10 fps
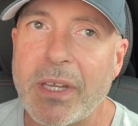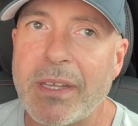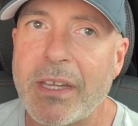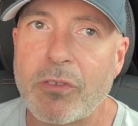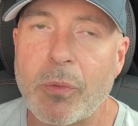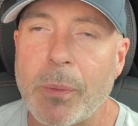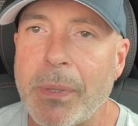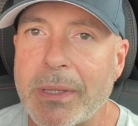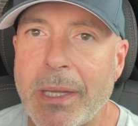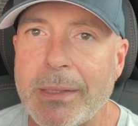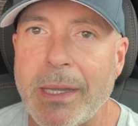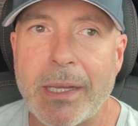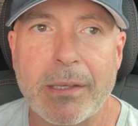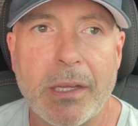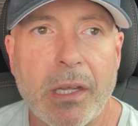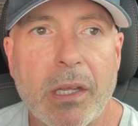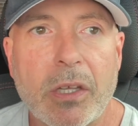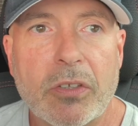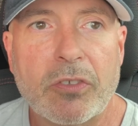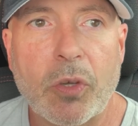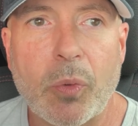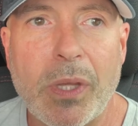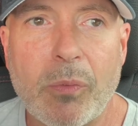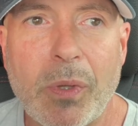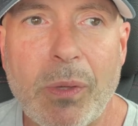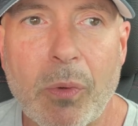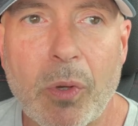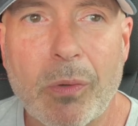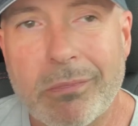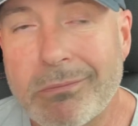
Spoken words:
and that's why we picked that date. So we were